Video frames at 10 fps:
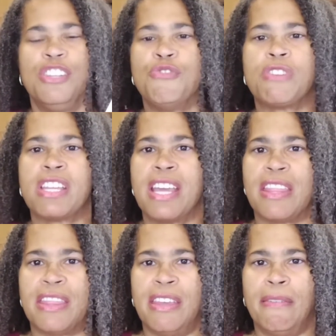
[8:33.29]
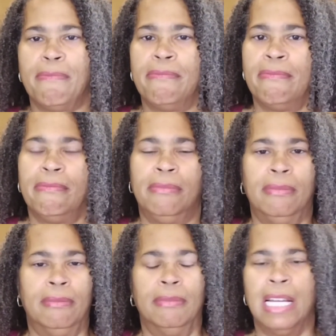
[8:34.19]
You can get them
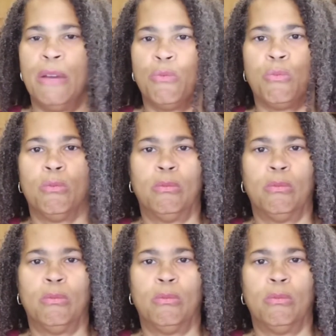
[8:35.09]
at,